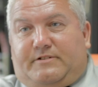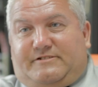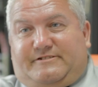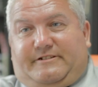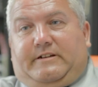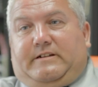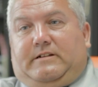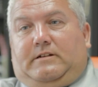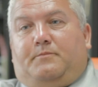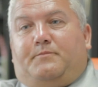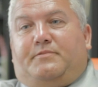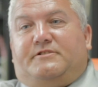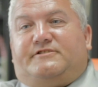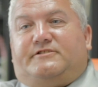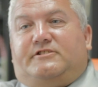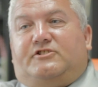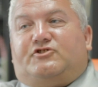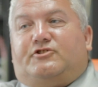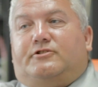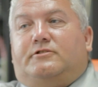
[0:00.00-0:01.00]
particular
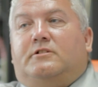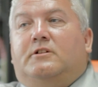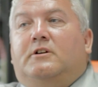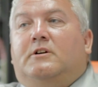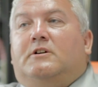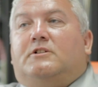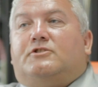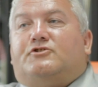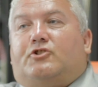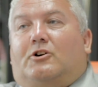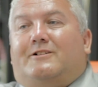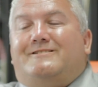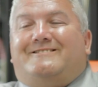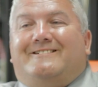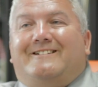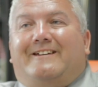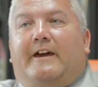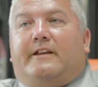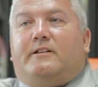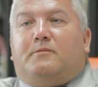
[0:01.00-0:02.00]
position. Try to
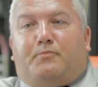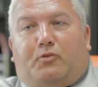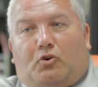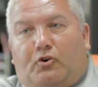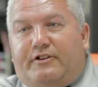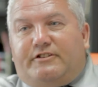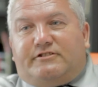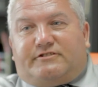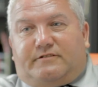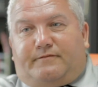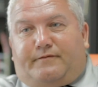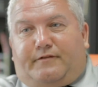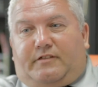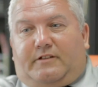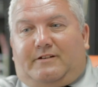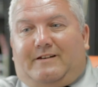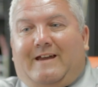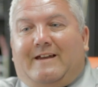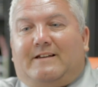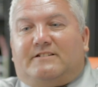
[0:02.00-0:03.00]
get a pointer for
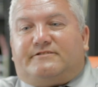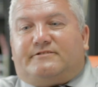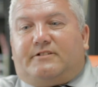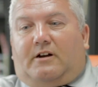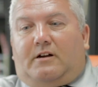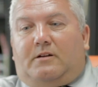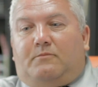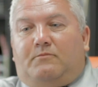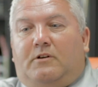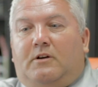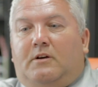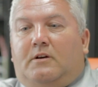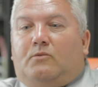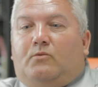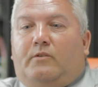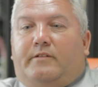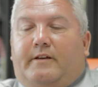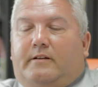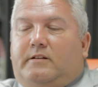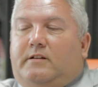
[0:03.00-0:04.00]
the next time.
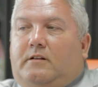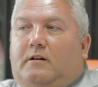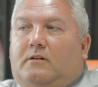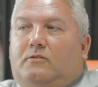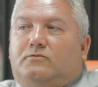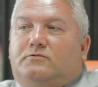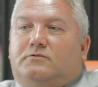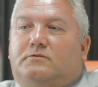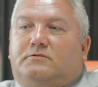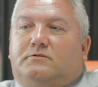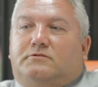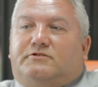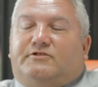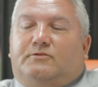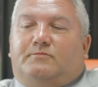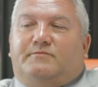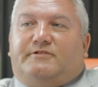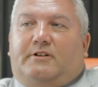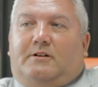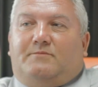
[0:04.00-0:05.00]
With, you know,
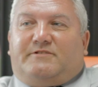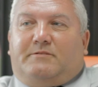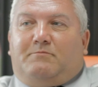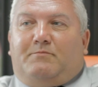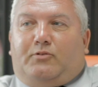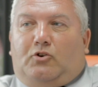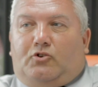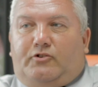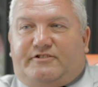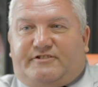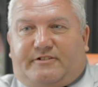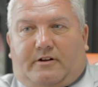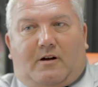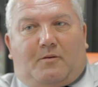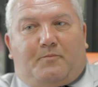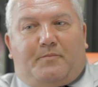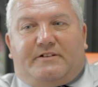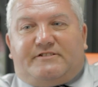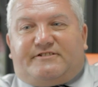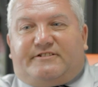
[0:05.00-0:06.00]
sometimes employees are
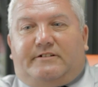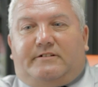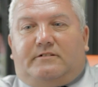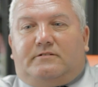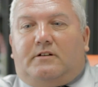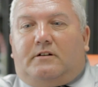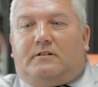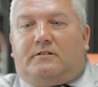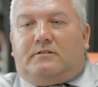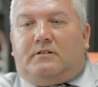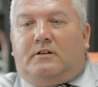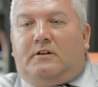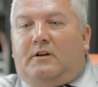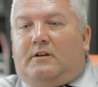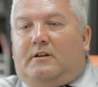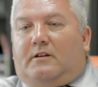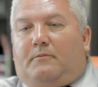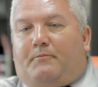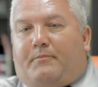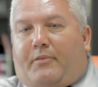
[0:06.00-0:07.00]
busy and
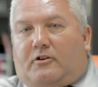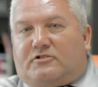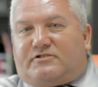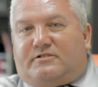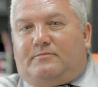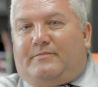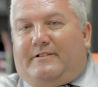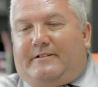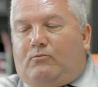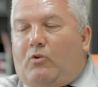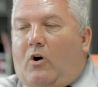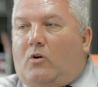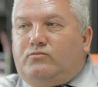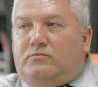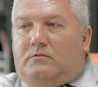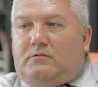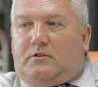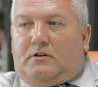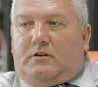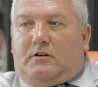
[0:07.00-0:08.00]
possibly won't
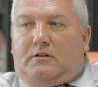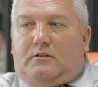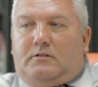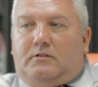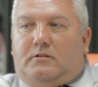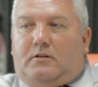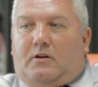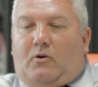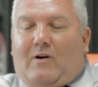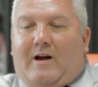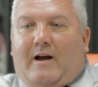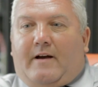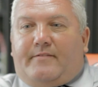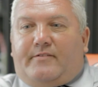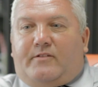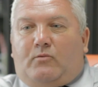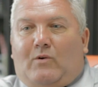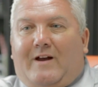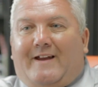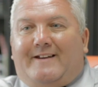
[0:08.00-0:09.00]
go out of
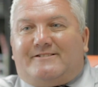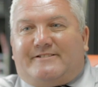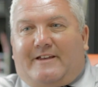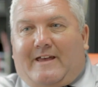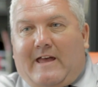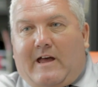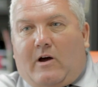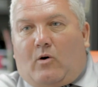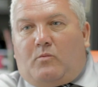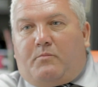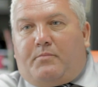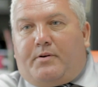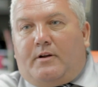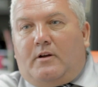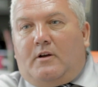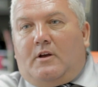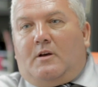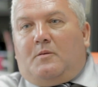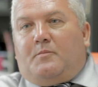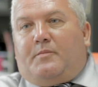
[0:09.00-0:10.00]
the way to help.
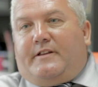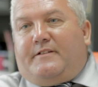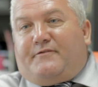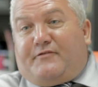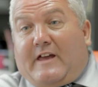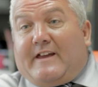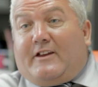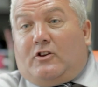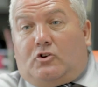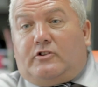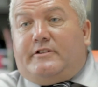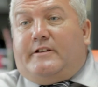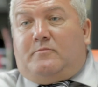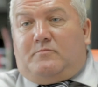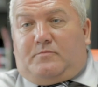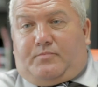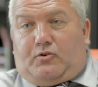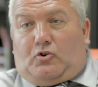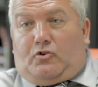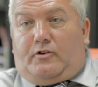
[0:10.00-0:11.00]
But if they're good
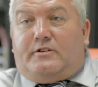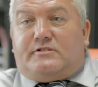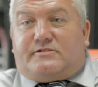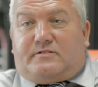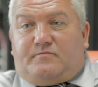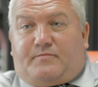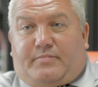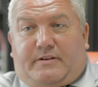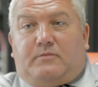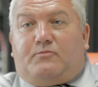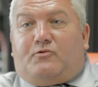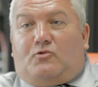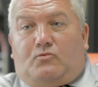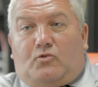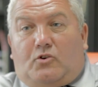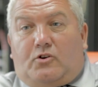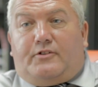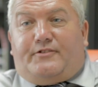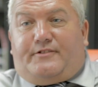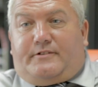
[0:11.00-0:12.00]
employers and people
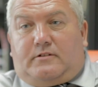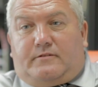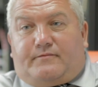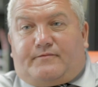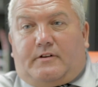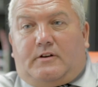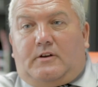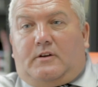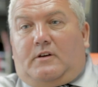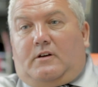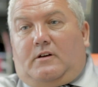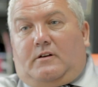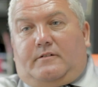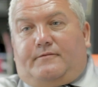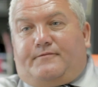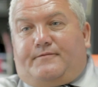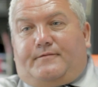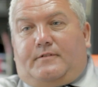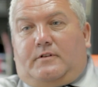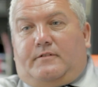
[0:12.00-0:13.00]
worthy
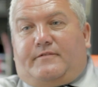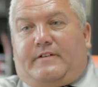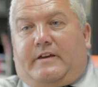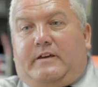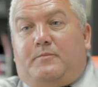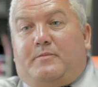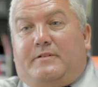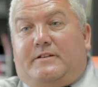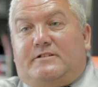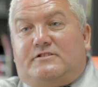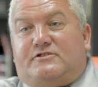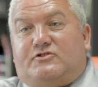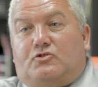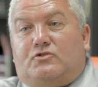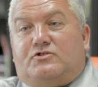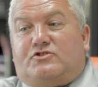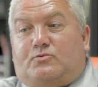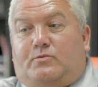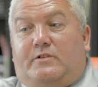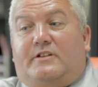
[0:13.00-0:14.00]
of keeping in
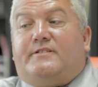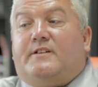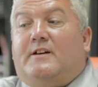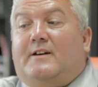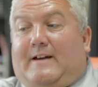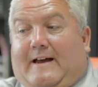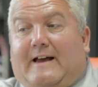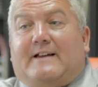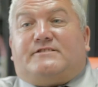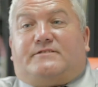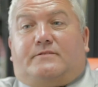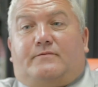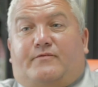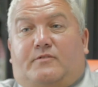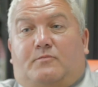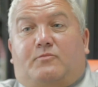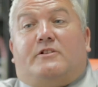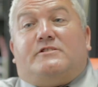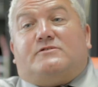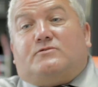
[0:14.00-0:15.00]
touch with, ask them
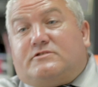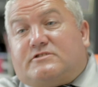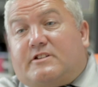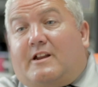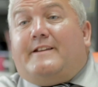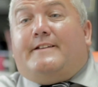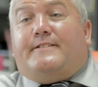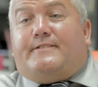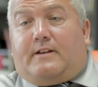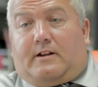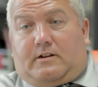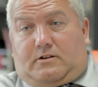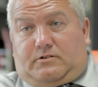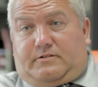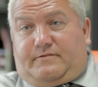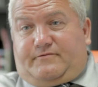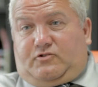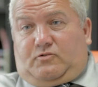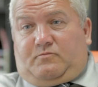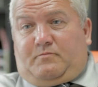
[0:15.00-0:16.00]
for, is there anything I could
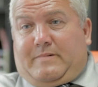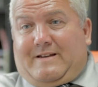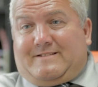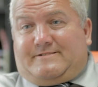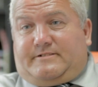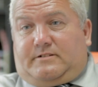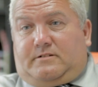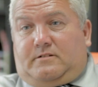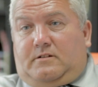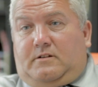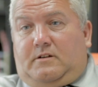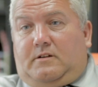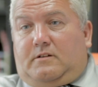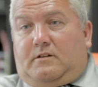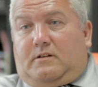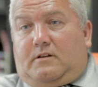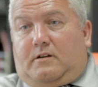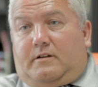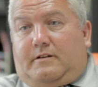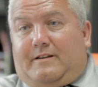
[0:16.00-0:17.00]
have done better
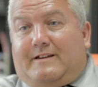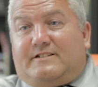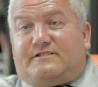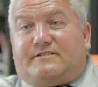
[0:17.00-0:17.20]
next